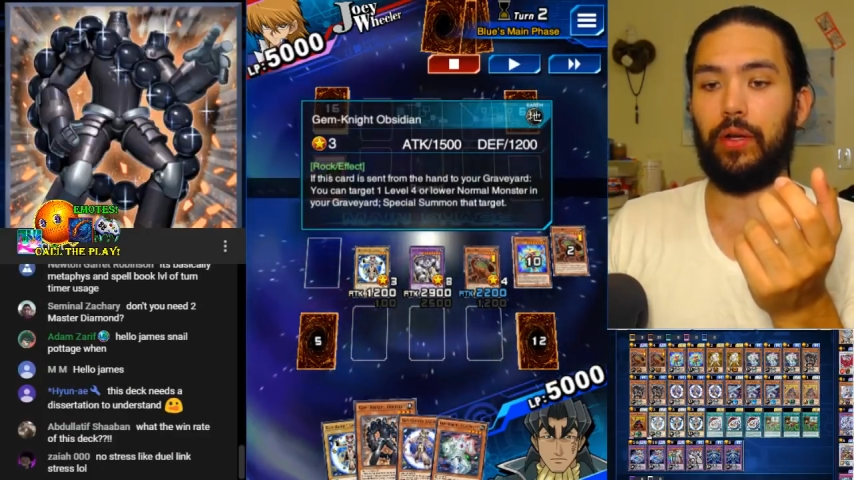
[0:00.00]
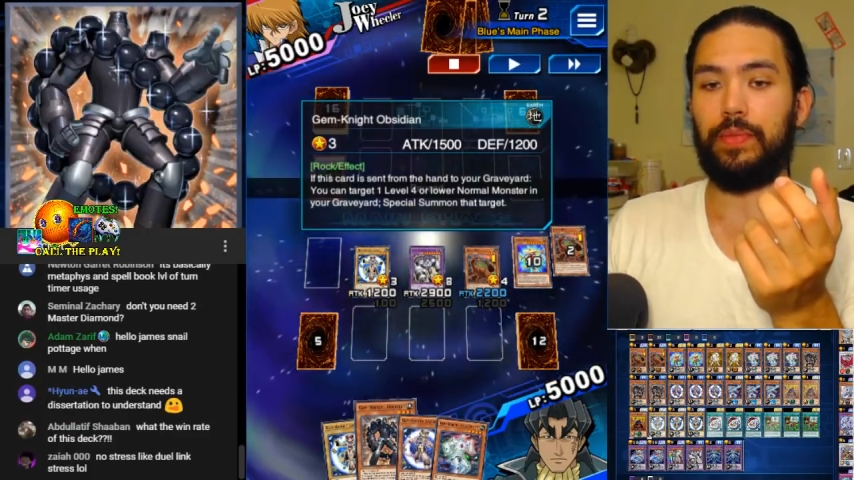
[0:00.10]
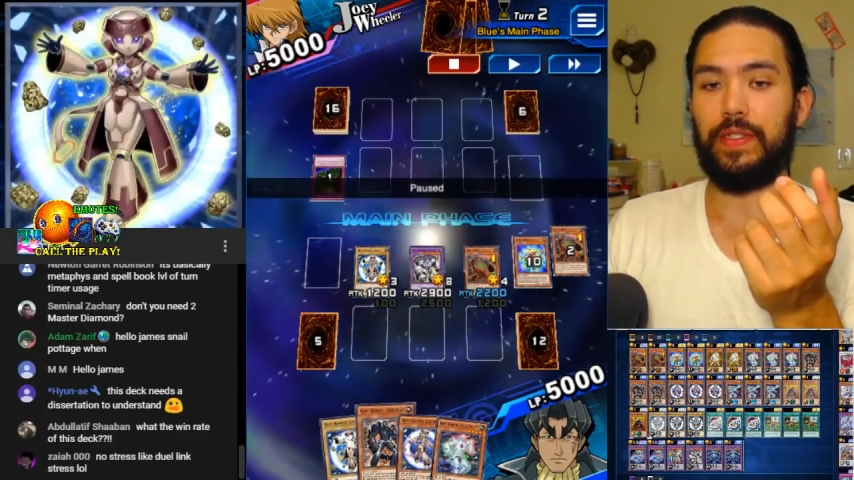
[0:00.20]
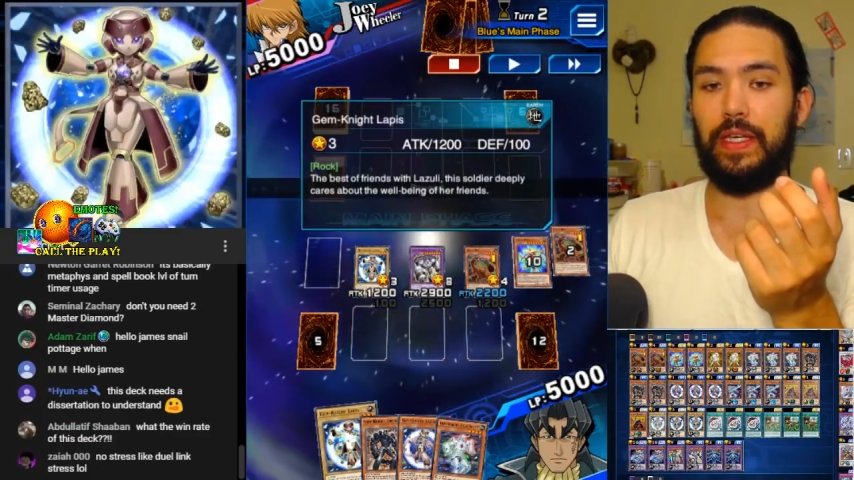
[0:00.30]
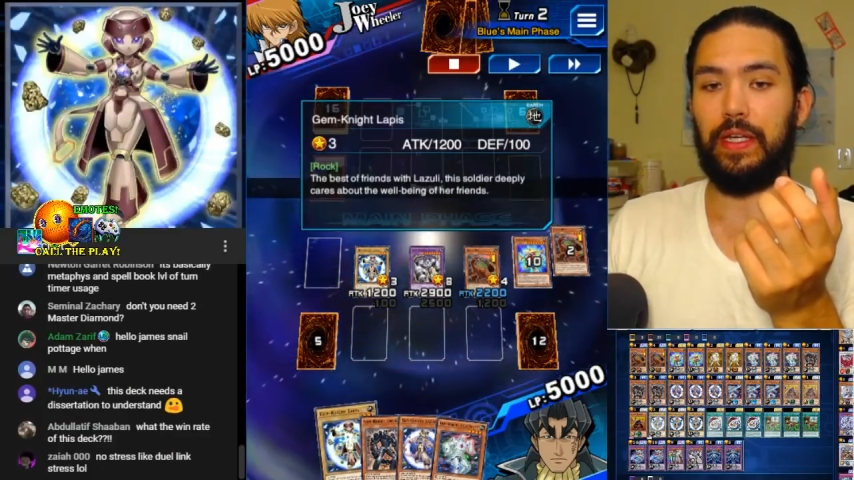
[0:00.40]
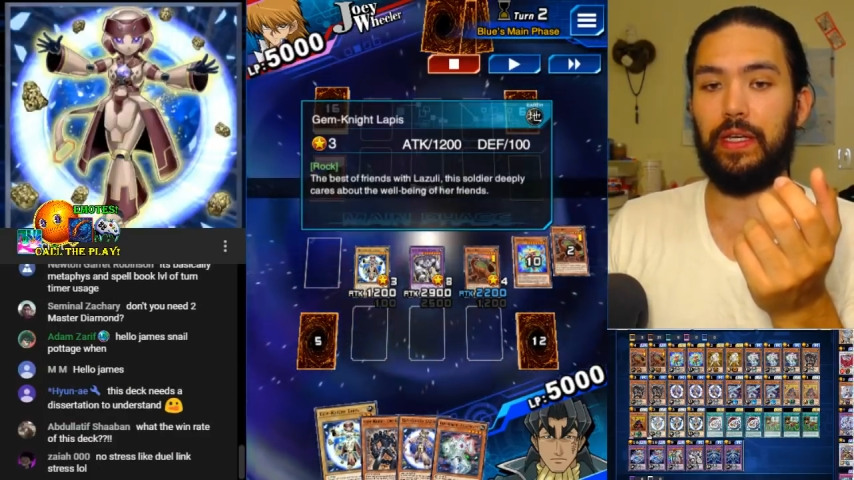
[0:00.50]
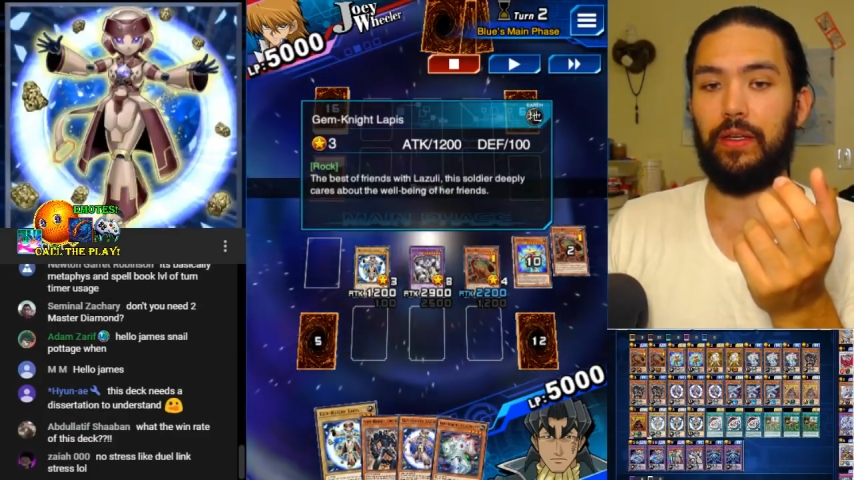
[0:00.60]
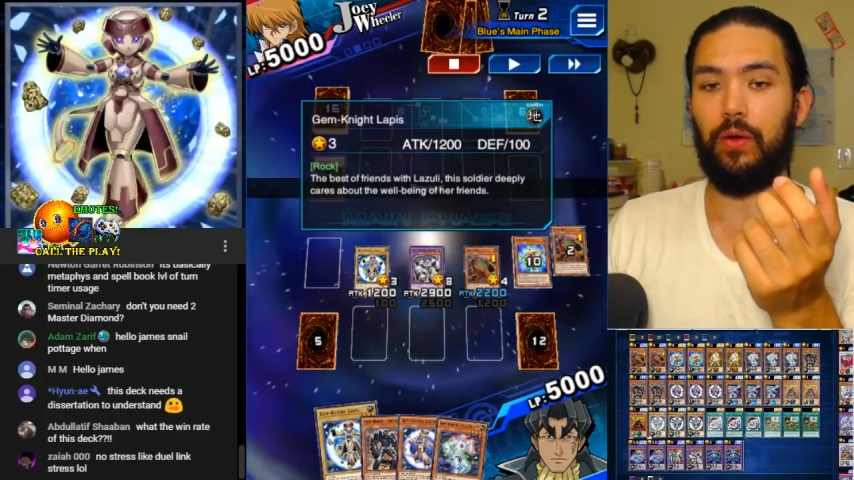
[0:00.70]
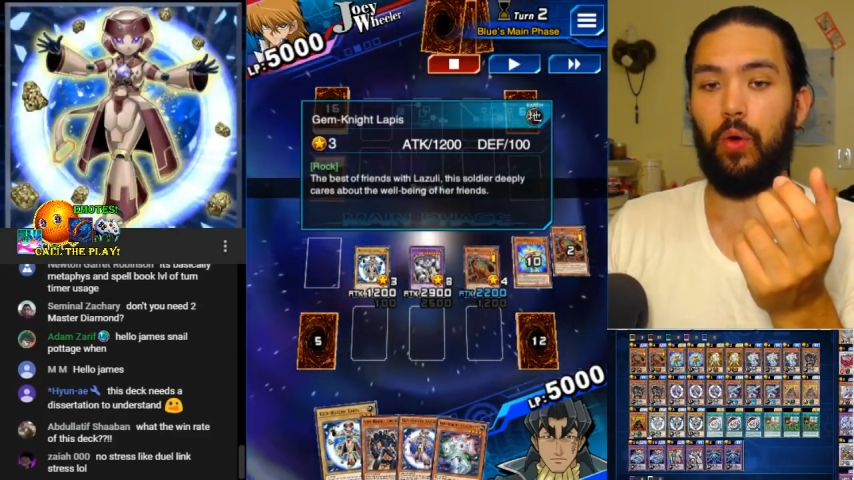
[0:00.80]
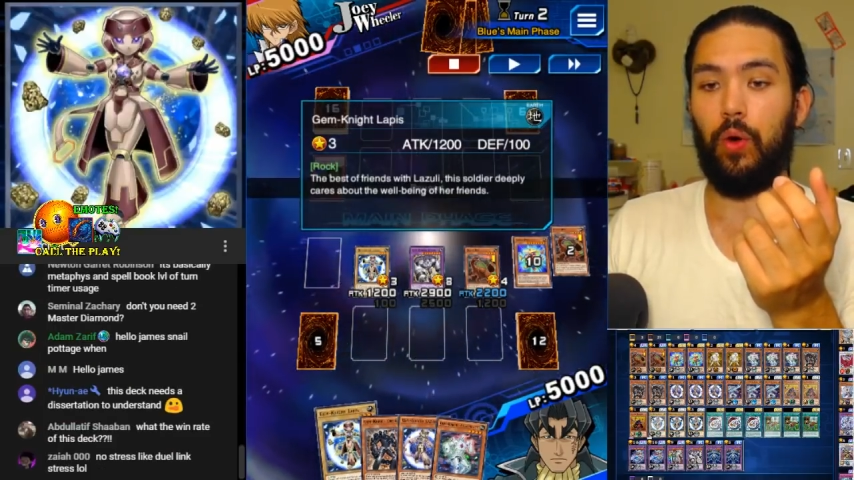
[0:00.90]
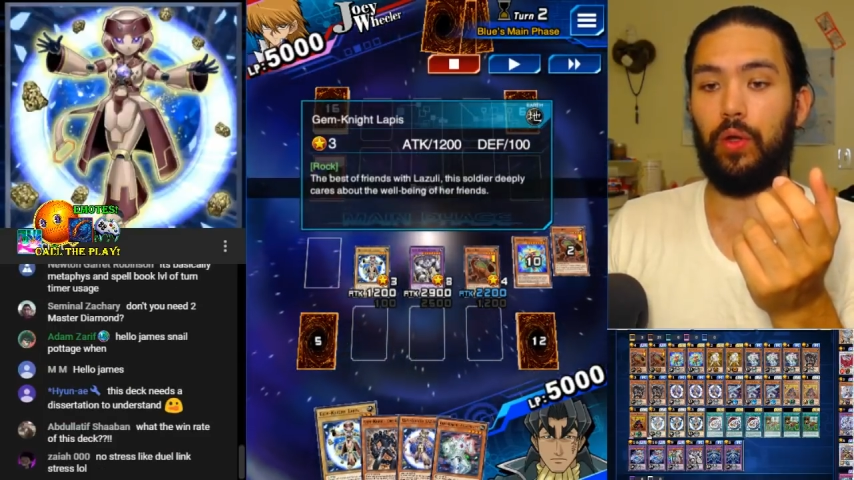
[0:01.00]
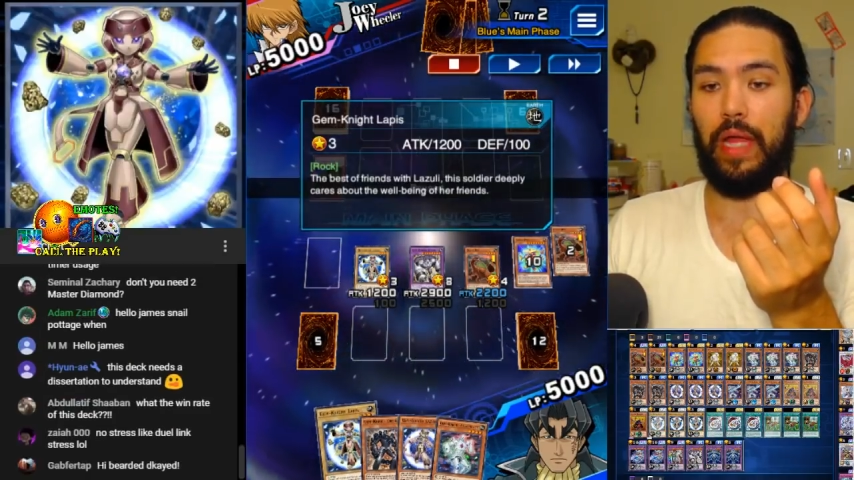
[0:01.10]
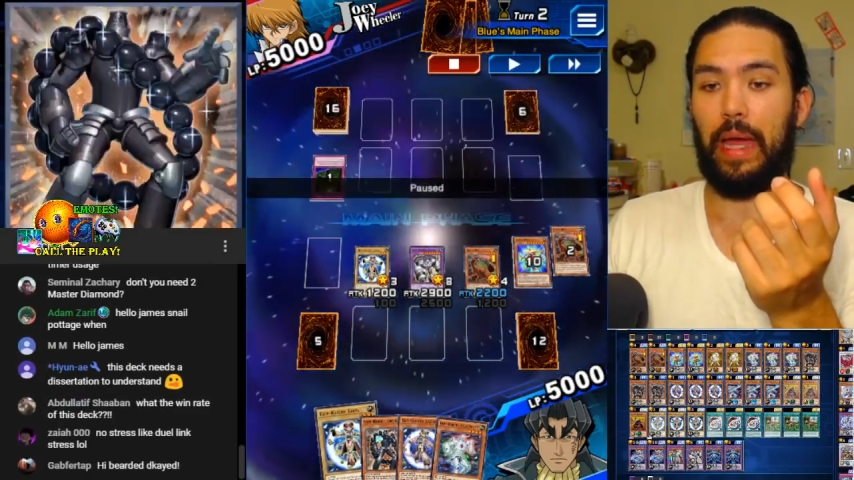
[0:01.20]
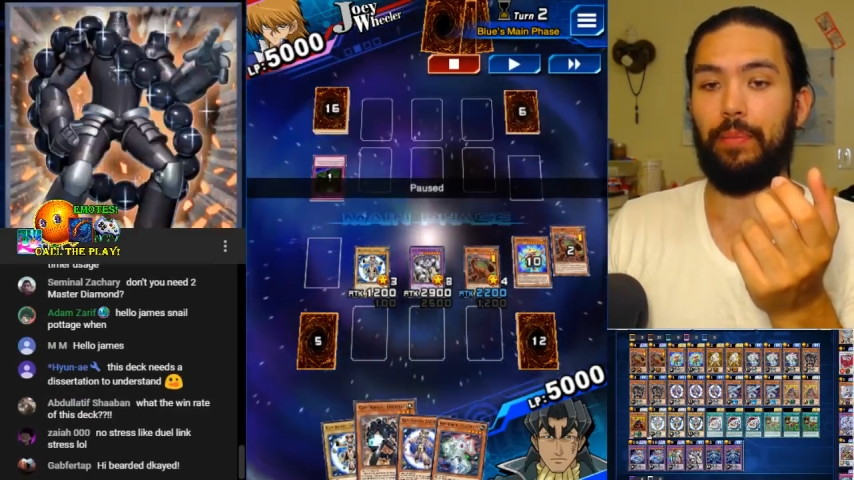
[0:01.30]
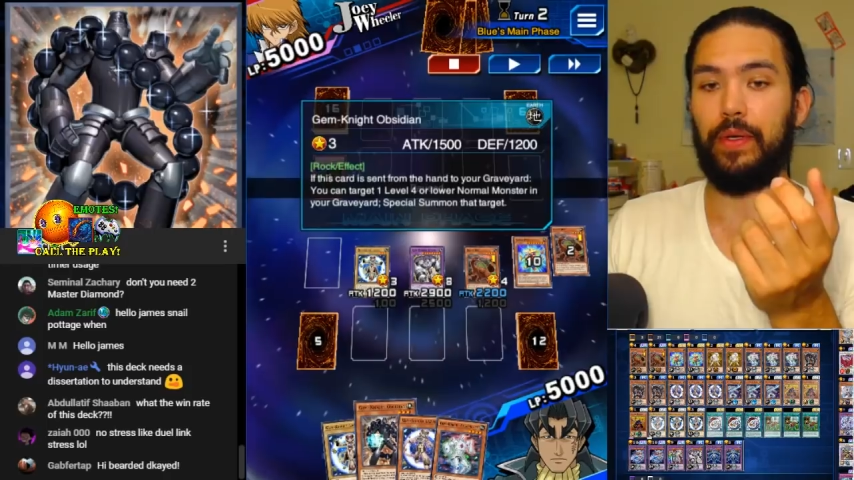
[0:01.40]
Obsidian or
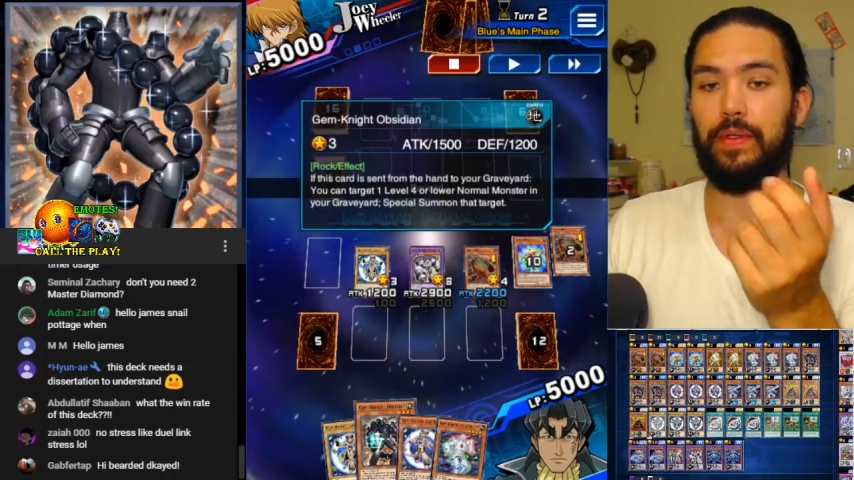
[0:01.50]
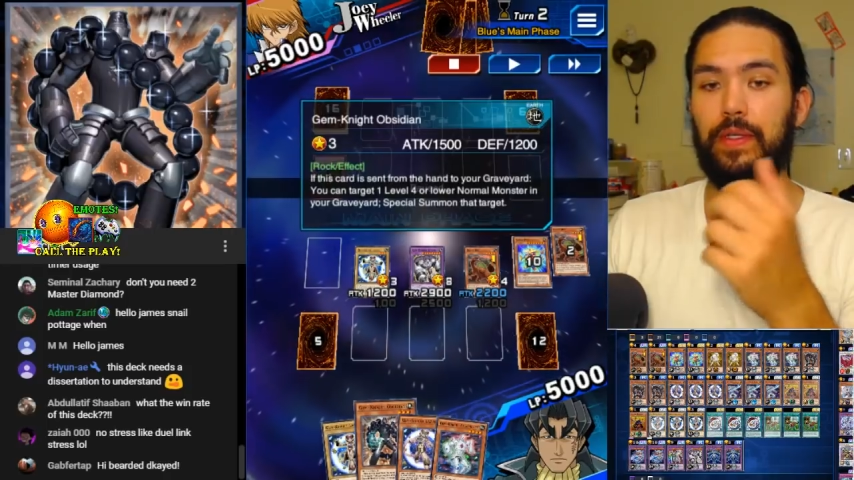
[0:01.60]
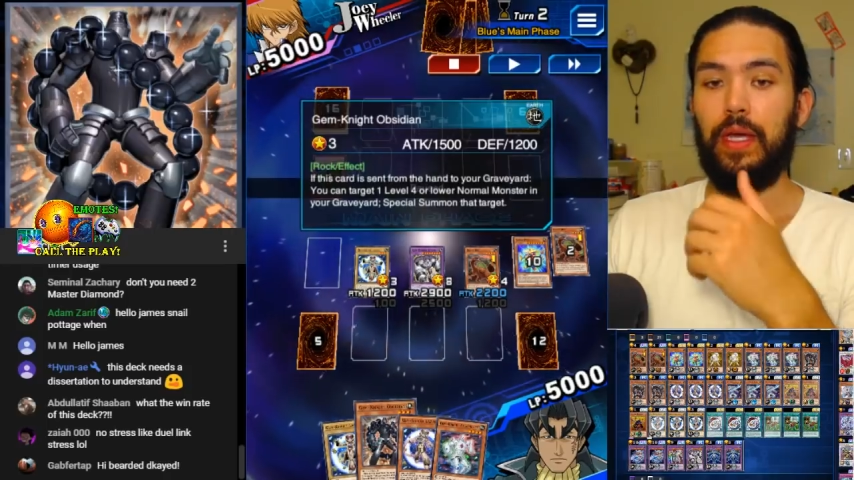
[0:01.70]
Lapis,